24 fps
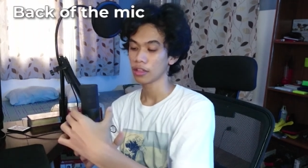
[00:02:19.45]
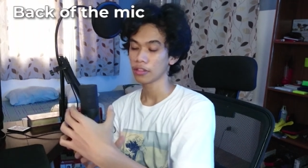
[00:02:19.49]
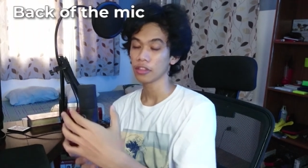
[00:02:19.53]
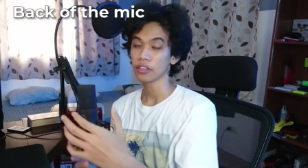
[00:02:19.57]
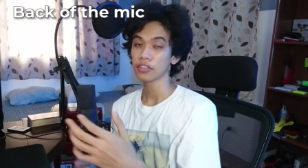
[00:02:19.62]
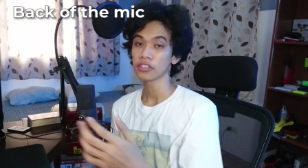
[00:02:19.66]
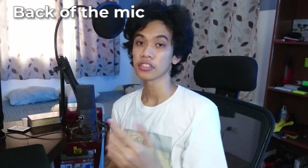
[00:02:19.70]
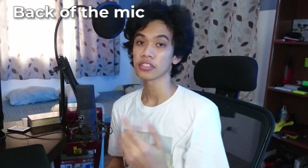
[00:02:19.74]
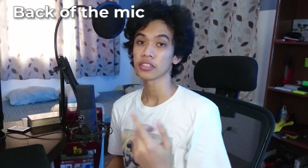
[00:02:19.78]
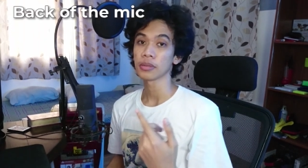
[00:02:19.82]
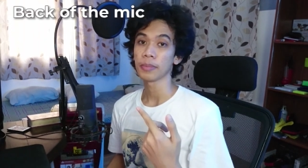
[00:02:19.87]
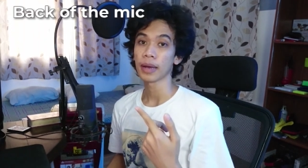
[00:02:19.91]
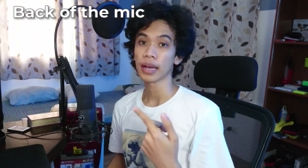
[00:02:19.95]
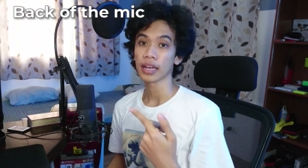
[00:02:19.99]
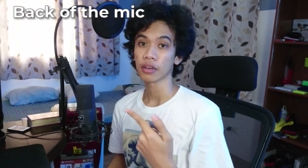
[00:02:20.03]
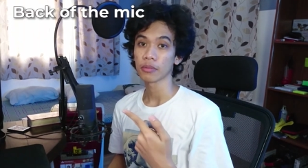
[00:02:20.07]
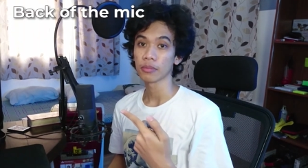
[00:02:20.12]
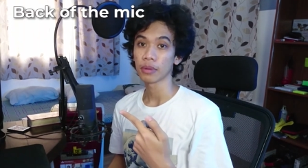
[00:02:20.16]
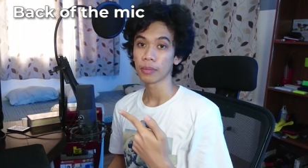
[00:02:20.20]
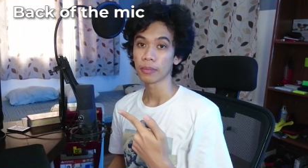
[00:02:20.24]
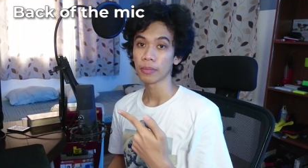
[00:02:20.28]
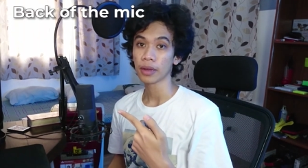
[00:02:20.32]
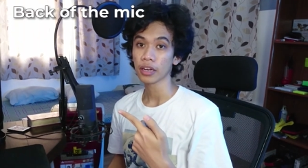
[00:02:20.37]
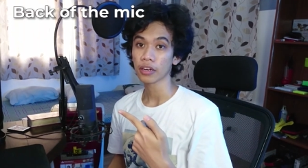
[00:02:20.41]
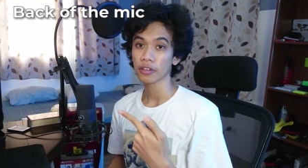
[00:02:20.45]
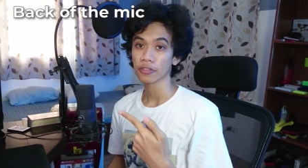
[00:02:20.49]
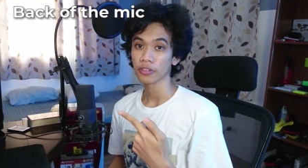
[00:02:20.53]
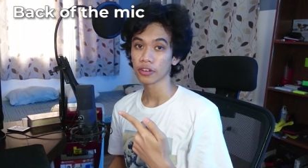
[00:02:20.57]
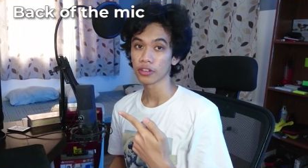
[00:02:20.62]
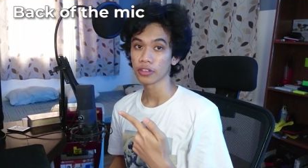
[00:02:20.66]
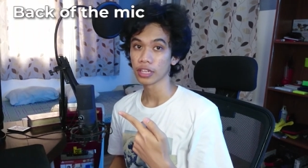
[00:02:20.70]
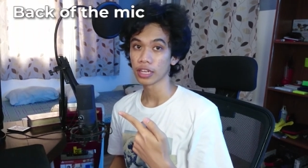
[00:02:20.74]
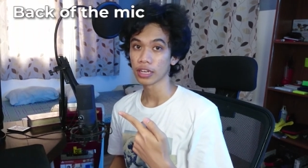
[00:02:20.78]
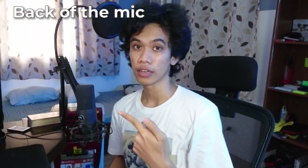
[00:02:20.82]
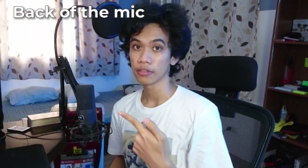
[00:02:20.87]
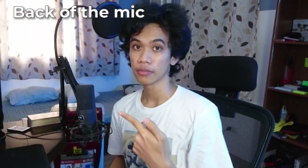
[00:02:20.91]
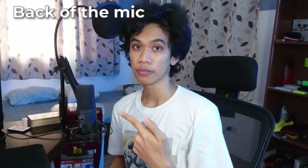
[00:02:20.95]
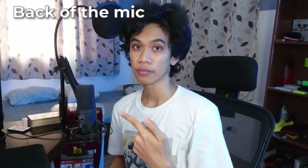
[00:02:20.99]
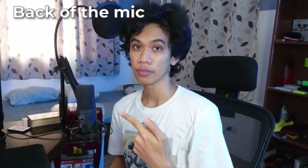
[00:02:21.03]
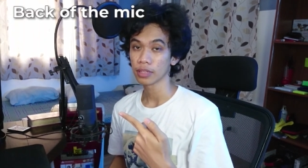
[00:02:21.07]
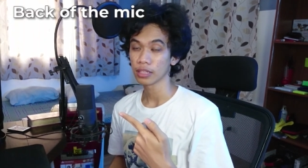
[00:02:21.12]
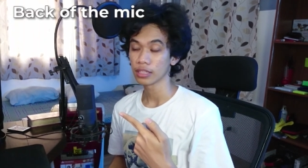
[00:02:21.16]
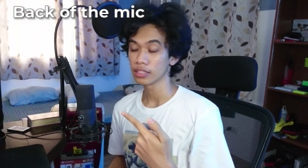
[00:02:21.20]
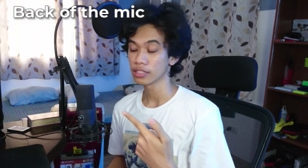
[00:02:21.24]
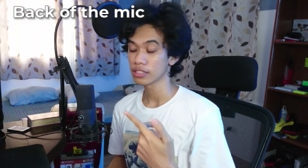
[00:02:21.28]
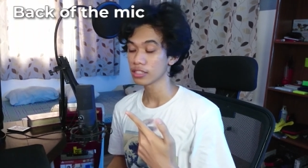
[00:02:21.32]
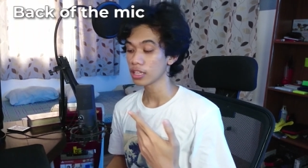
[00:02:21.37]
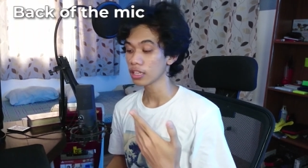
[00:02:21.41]
This is the back of my microphone now,
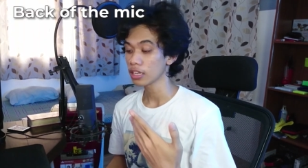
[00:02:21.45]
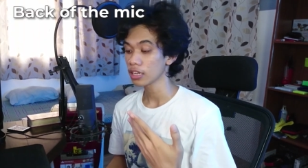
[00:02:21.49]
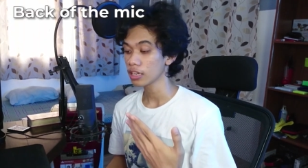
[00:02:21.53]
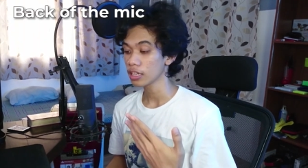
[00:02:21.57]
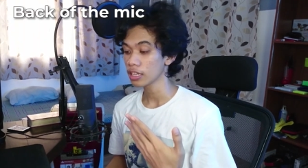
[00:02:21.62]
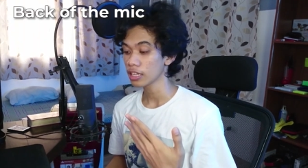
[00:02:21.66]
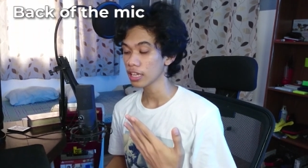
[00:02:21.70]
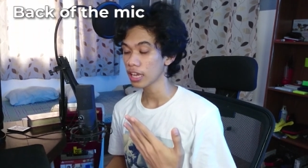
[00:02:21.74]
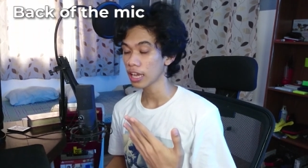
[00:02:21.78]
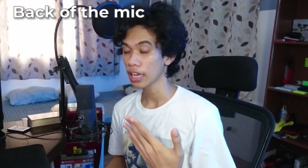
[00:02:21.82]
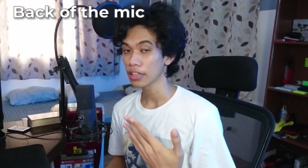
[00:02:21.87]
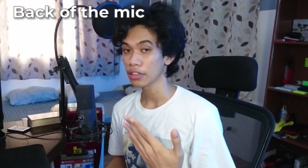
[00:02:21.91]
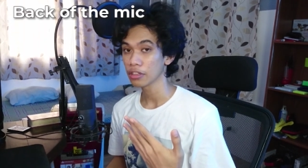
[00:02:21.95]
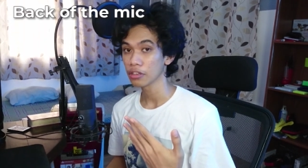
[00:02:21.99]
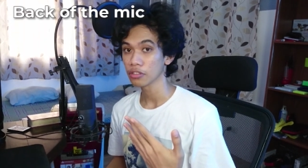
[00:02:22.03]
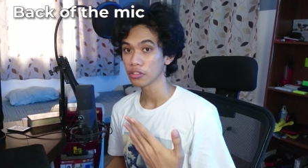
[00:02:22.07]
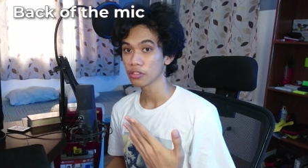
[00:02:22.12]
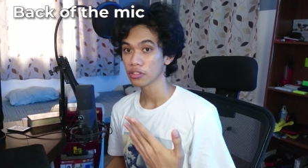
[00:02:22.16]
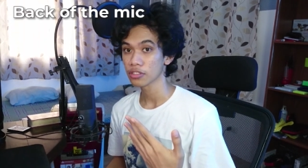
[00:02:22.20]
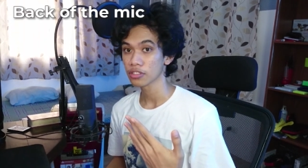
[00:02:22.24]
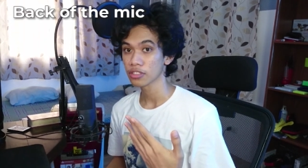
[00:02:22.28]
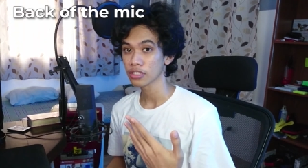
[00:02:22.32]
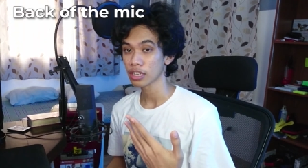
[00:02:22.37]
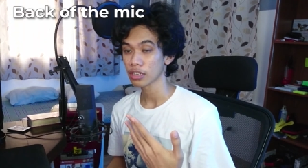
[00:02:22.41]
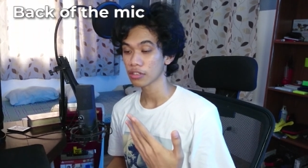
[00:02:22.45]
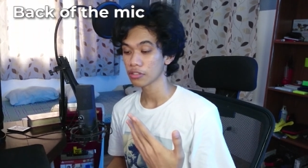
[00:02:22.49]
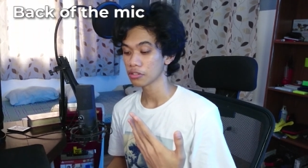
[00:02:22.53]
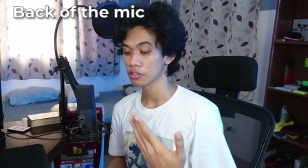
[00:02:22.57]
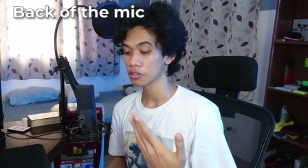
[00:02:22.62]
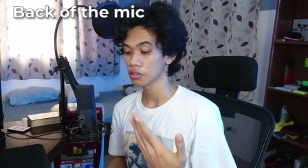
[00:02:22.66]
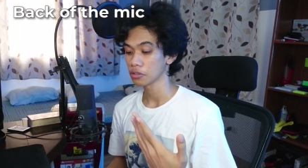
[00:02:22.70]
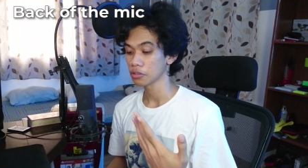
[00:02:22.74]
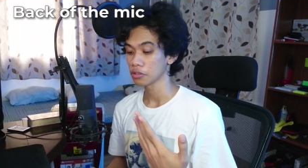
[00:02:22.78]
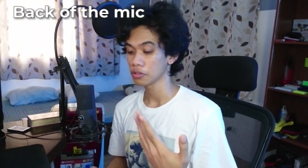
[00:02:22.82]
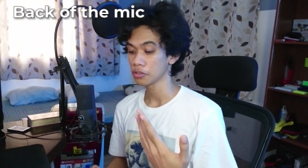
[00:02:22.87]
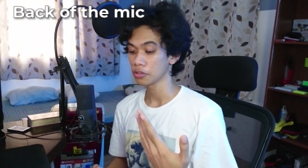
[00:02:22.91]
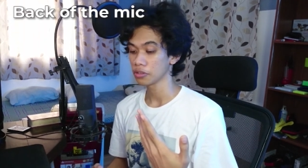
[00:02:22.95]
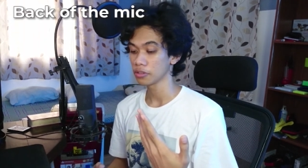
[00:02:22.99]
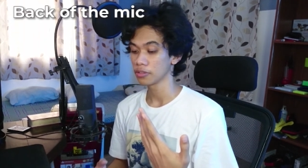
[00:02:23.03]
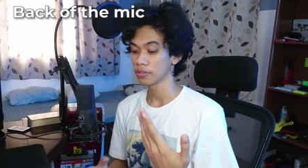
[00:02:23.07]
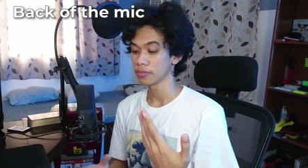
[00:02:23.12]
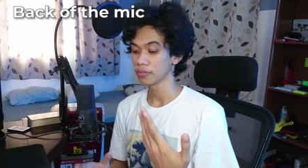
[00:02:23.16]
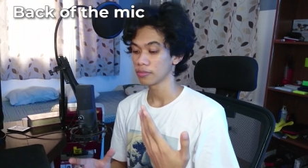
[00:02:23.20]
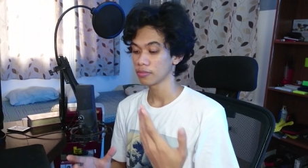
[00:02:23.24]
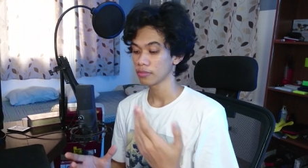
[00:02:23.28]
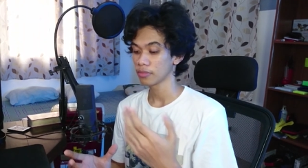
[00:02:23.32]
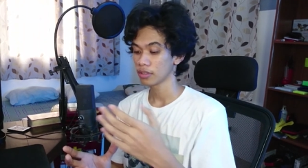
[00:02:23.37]
and suddenly I don't sound so good